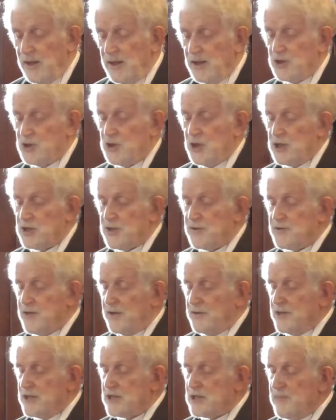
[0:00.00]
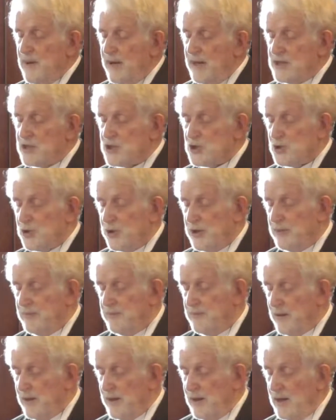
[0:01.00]
and Joseph said this man's
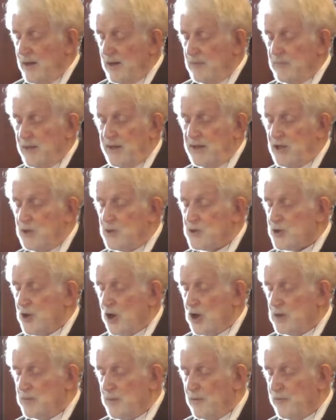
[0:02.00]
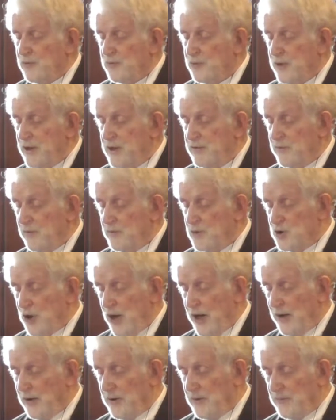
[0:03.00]
dream meant he was going to be freed from
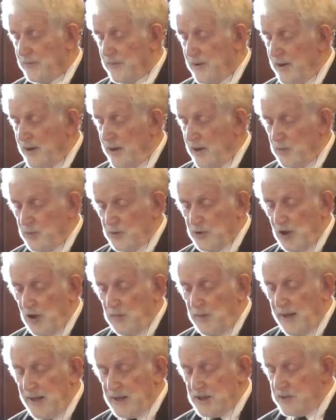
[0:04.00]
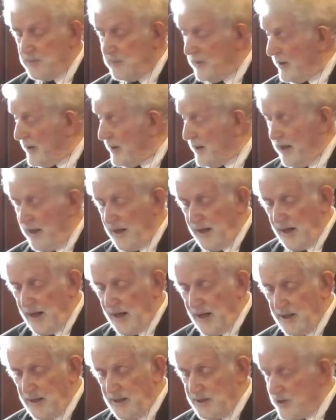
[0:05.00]
jail and would go back to being
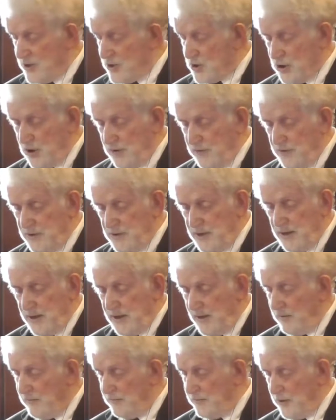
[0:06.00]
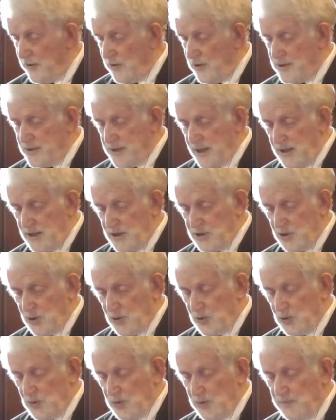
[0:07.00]
a servant in Pharaoh's
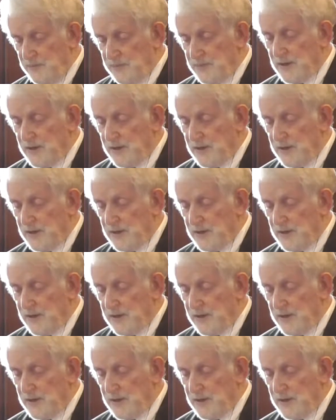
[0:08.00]
household.